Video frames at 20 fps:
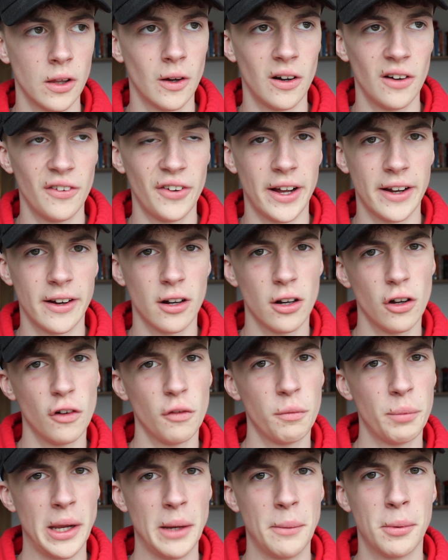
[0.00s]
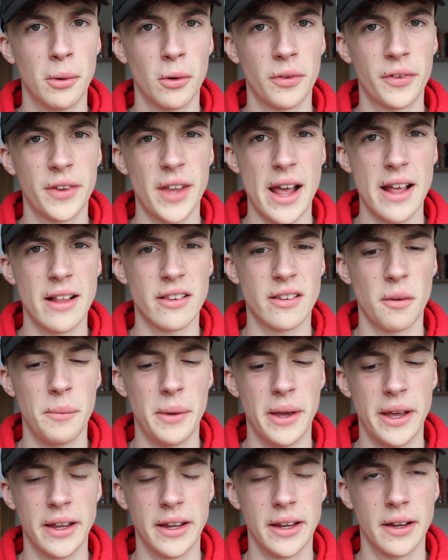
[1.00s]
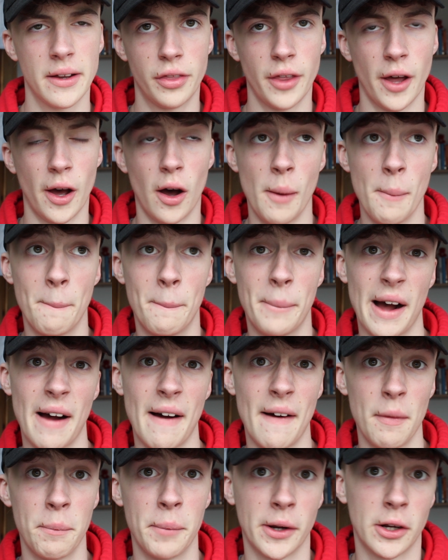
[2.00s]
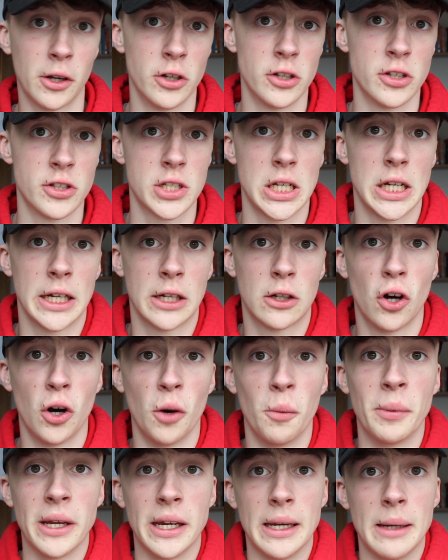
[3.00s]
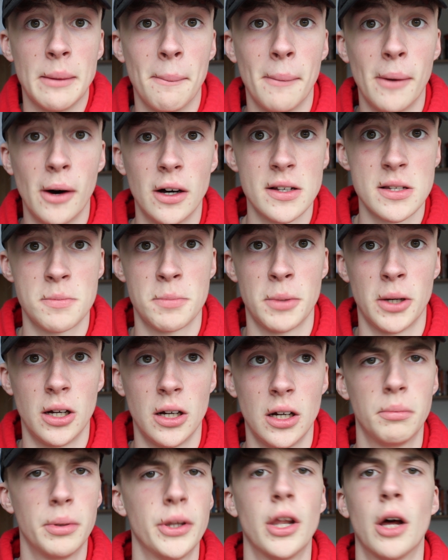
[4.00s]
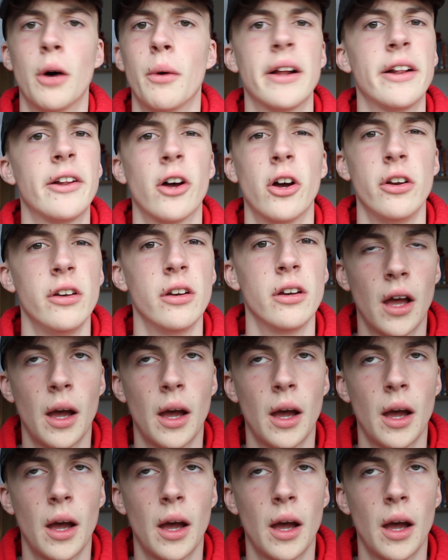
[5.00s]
Now, I've had a lot of people saying to me that I'm bad because I copy Marzbar, but no, I don't.